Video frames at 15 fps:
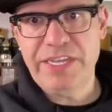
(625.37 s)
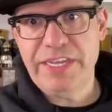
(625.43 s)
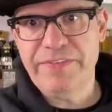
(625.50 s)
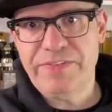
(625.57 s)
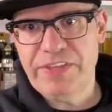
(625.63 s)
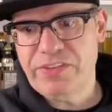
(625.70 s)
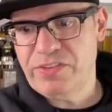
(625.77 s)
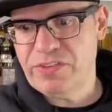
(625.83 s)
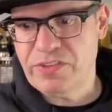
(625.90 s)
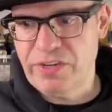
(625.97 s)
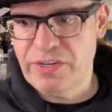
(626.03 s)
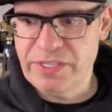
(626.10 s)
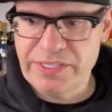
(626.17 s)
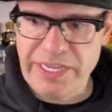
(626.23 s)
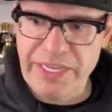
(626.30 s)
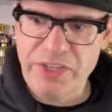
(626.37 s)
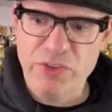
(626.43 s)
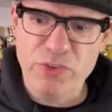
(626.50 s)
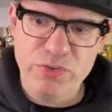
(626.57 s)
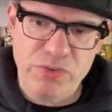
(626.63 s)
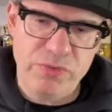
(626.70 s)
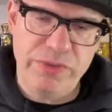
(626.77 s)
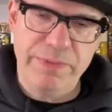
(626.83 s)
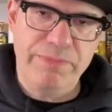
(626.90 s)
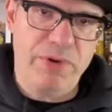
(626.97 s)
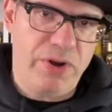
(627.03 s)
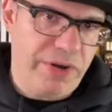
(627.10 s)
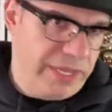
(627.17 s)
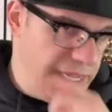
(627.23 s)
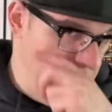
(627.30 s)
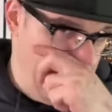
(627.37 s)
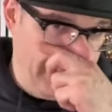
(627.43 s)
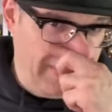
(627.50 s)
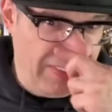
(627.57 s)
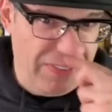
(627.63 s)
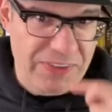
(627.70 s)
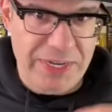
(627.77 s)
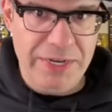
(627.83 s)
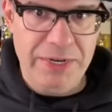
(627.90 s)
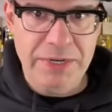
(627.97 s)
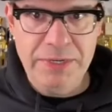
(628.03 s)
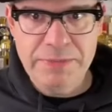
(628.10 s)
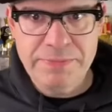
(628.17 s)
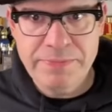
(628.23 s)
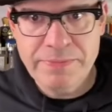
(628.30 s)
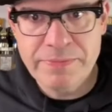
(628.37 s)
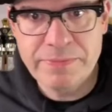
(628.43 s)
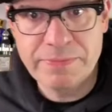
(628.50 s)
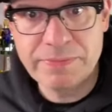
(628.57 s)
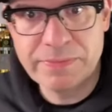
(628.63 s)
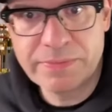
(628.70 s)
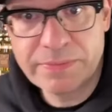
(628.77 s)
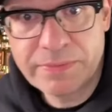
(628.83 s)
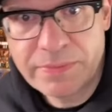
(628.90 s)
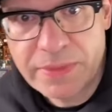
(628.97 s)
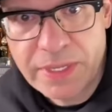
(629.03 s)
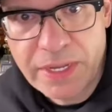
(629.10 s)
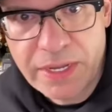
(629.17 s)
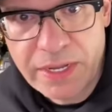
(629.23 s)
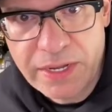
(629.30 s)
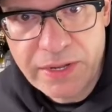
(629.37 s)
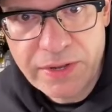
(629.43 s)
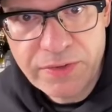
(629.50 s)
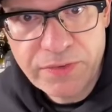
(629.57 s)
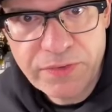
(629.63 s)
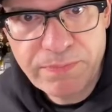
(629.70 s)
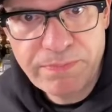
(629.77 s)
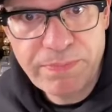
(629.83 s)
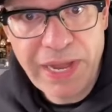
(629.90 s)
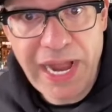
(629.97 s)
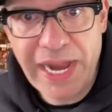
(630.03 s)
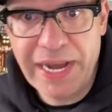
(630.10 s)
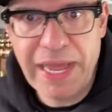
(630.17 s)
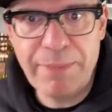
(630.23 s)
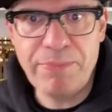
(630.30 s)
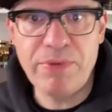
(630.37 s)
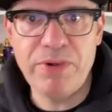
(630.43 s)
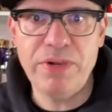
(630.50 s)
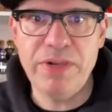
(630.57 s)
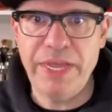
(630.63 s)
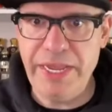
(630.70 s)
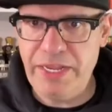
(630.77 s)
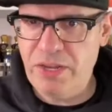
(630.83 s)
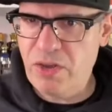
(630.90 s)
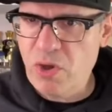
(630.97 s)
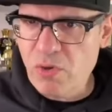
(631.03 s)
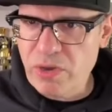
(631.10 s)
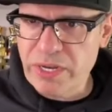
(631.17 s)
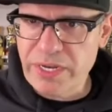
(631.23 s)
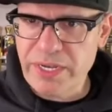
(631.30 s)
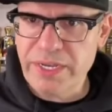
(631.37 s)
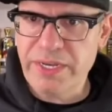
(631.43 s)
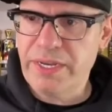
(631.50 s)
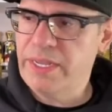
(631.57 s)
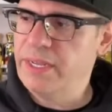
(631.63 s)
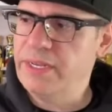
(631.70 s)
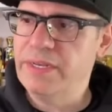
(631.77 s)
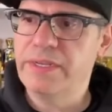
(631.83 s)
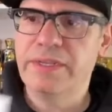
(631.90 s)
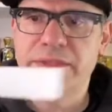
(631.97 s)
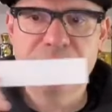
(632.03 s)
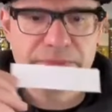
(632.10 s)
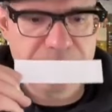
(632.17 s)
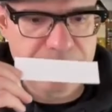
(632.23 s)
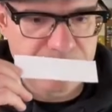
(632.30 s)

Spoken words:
see if this is gonna take you to the party atmosphere of pineapple and coconut and...